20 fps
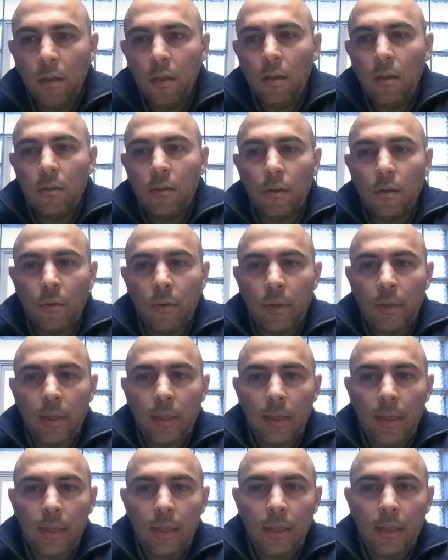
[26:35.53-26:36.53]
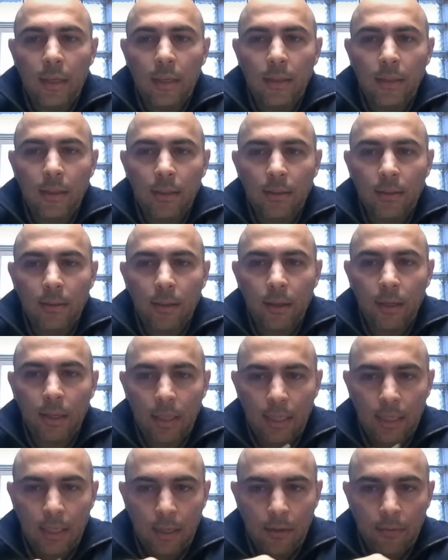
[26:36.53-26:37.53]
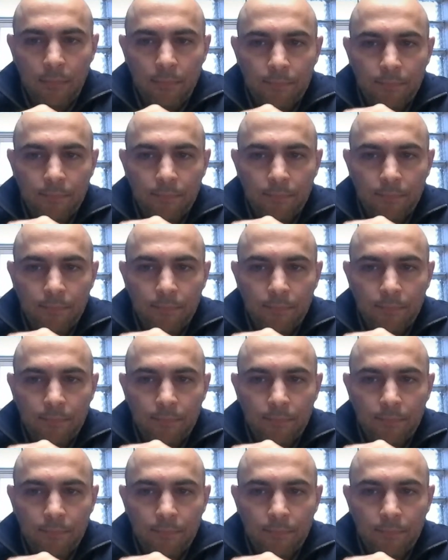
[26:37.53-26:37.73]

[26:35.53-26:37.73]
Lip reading: So in this study here,